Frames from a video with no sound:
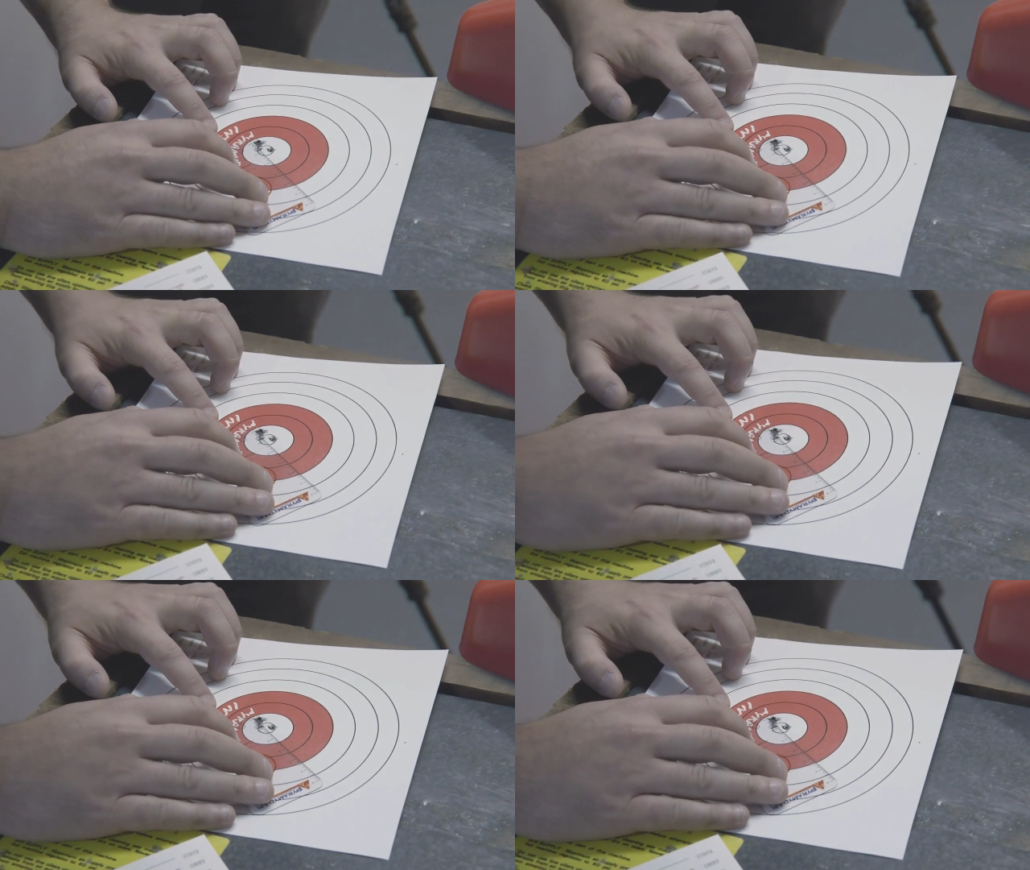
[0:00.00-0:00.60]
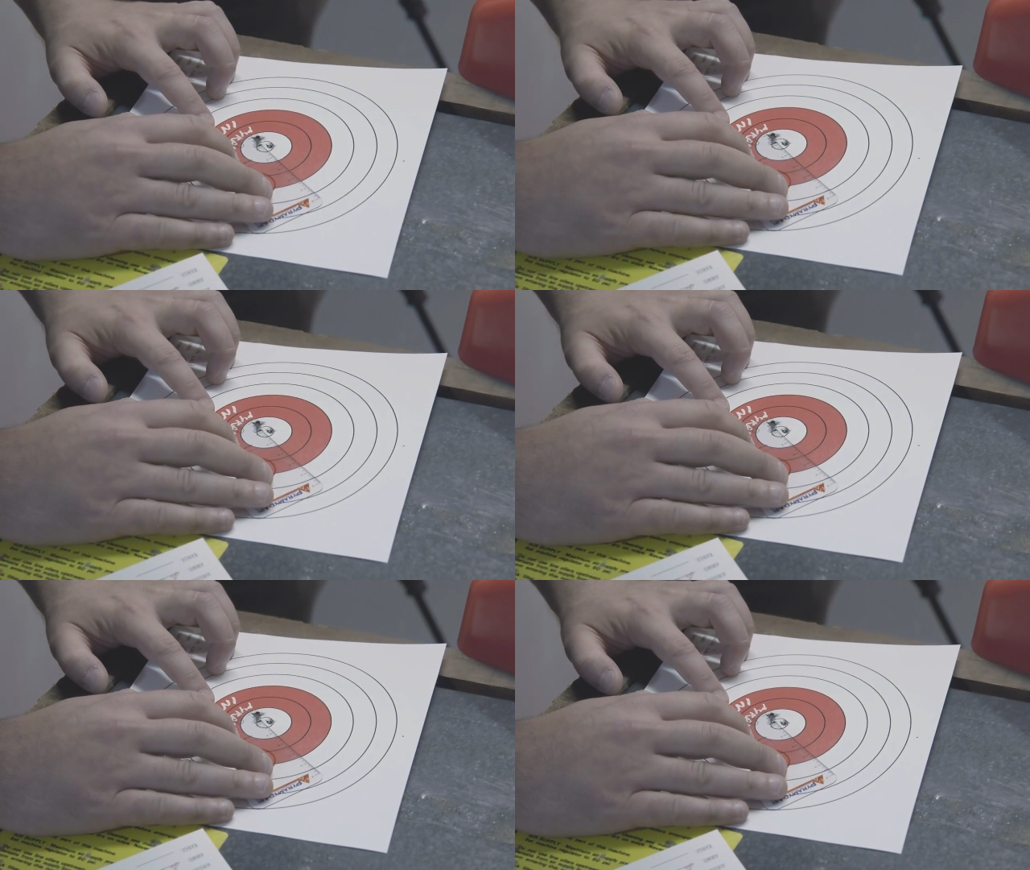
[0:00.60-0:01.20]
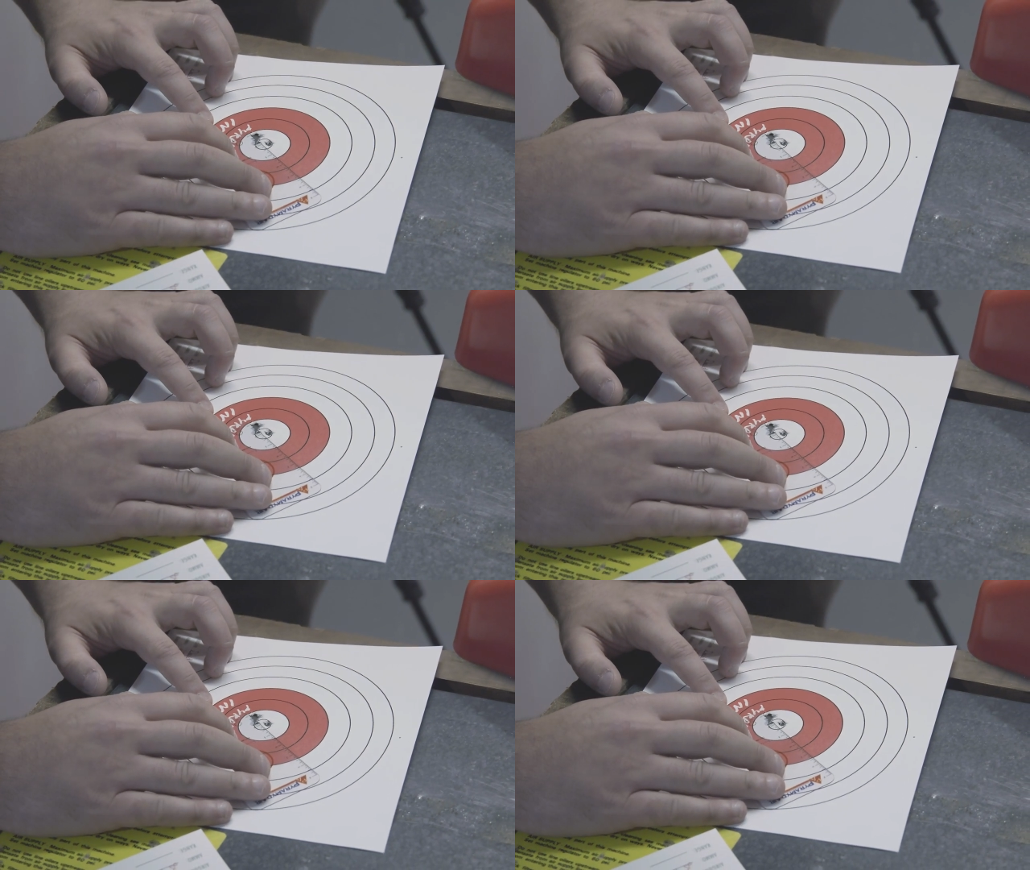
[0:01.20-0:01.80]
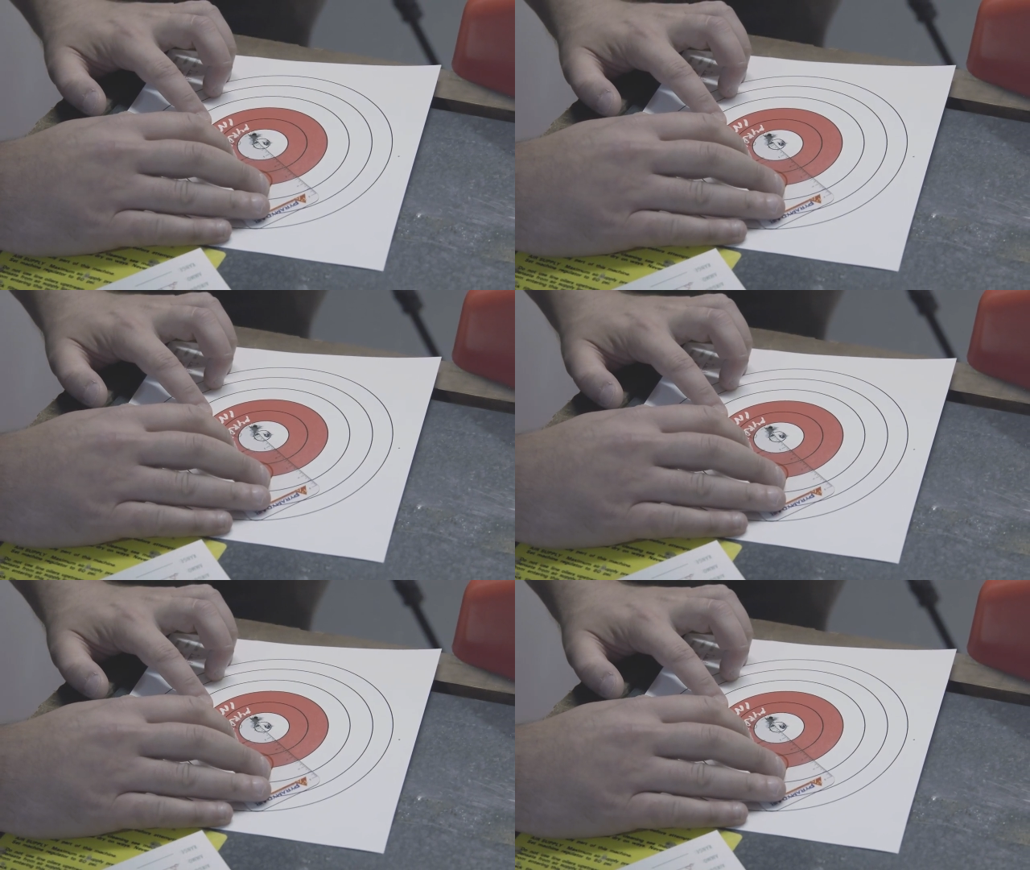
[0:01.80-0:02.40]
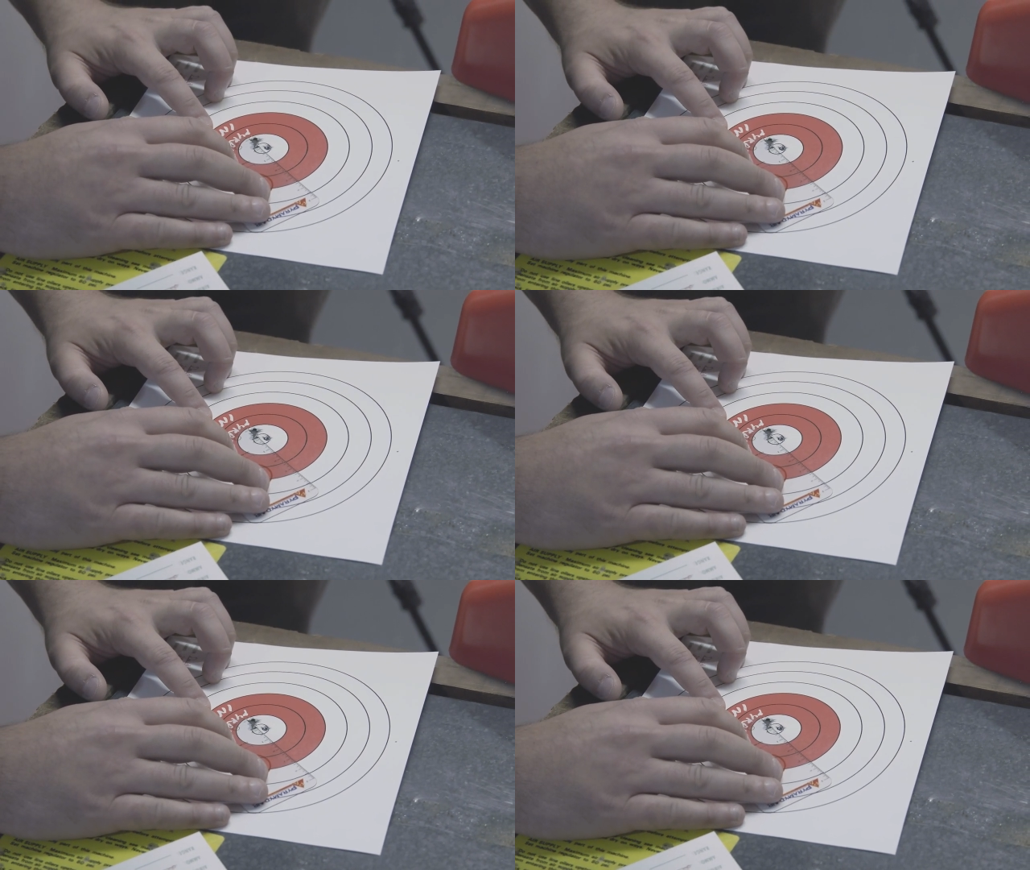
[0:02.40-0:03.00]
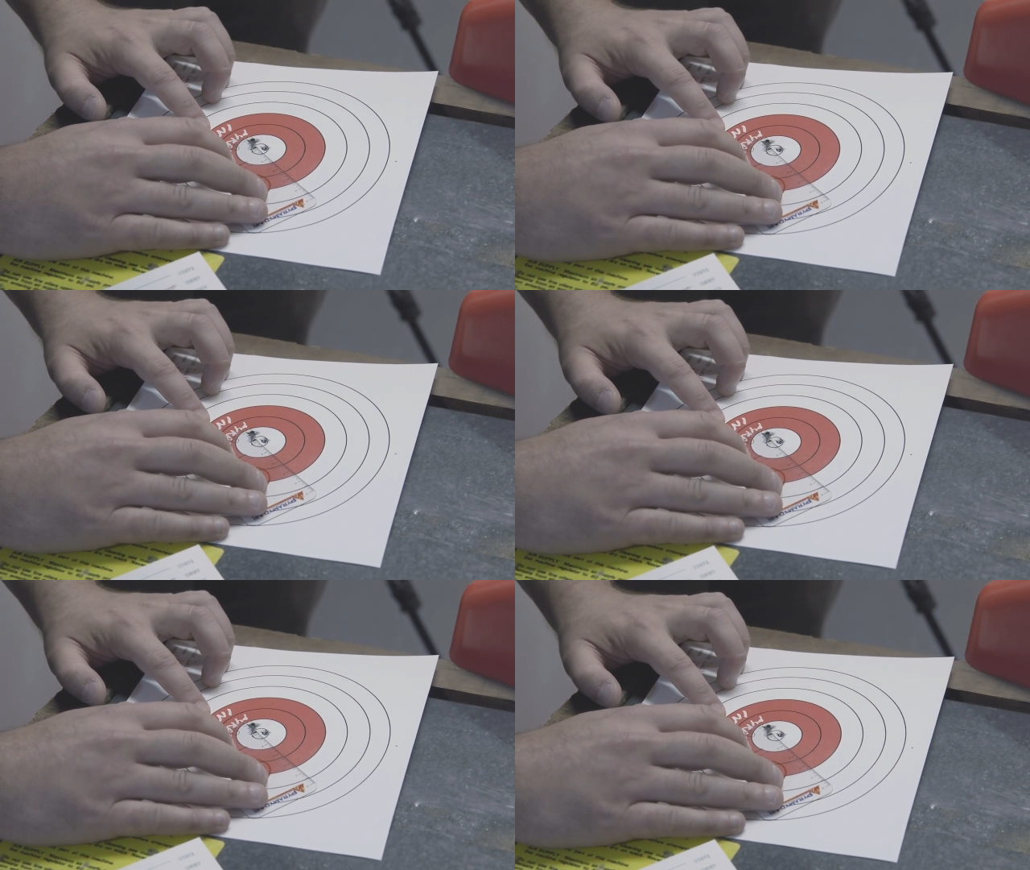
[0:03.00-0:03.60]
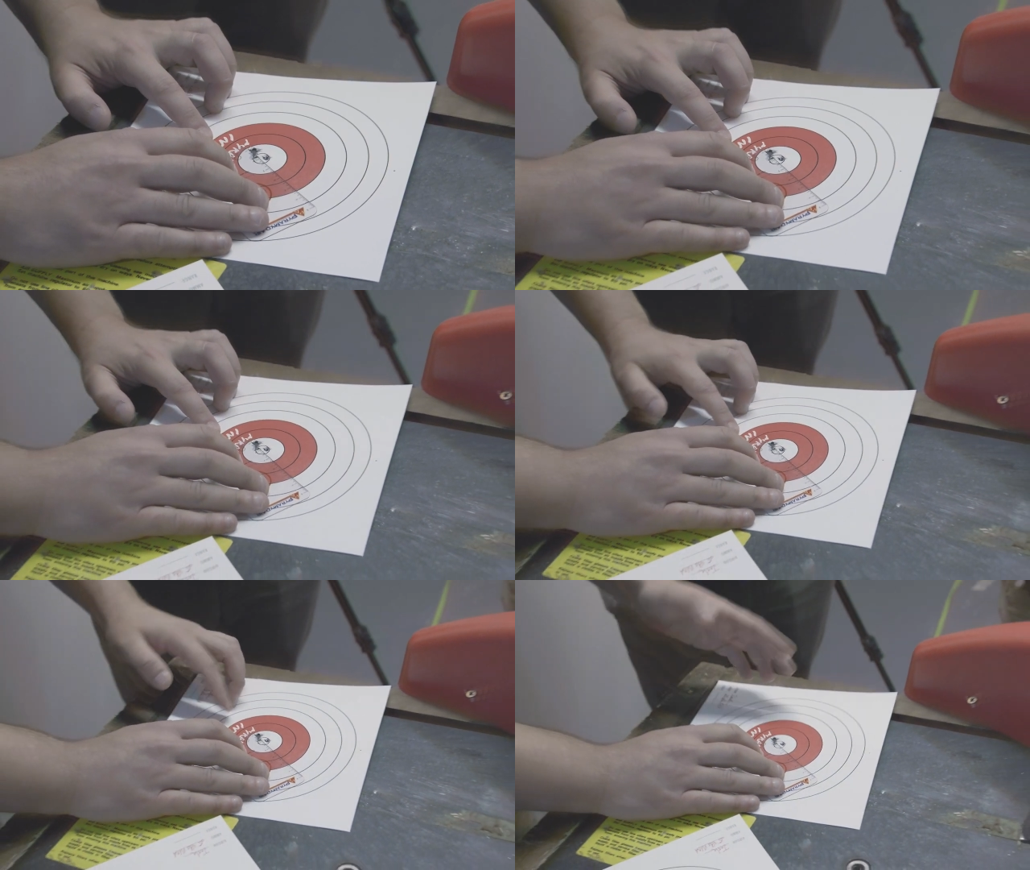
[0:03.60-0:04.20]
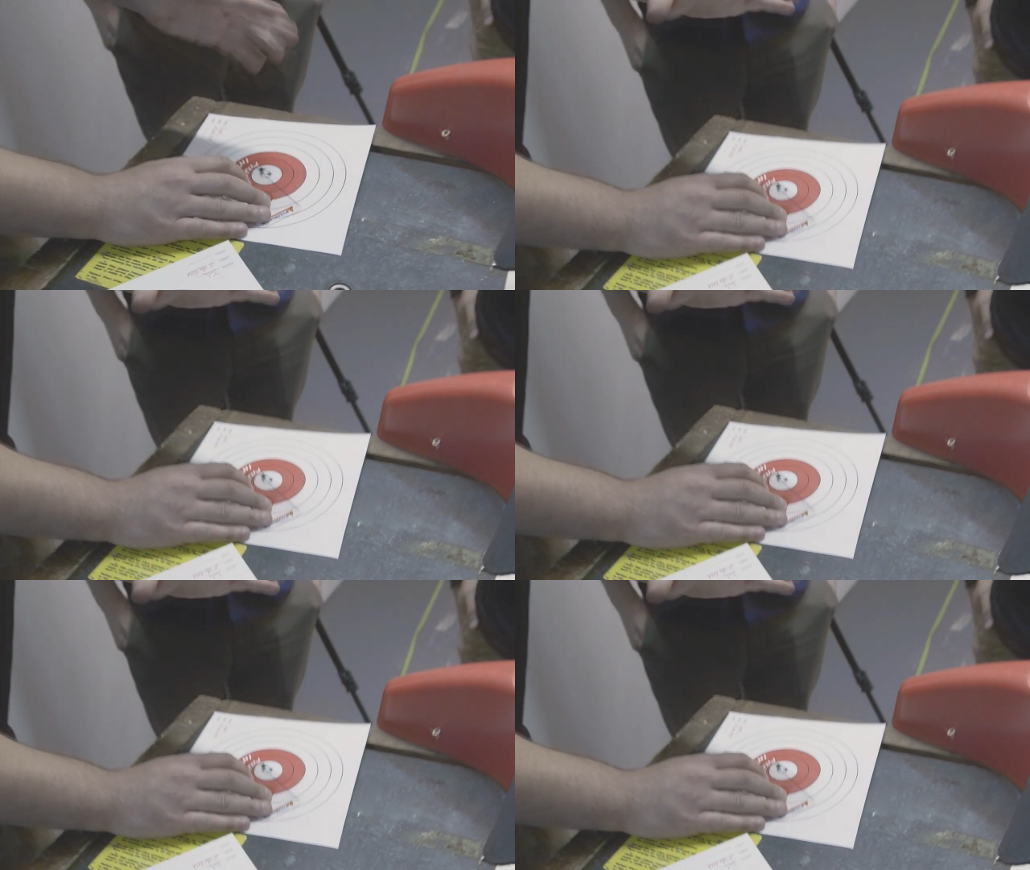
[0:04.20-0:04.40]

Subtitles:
Nobody's mouth can be seen.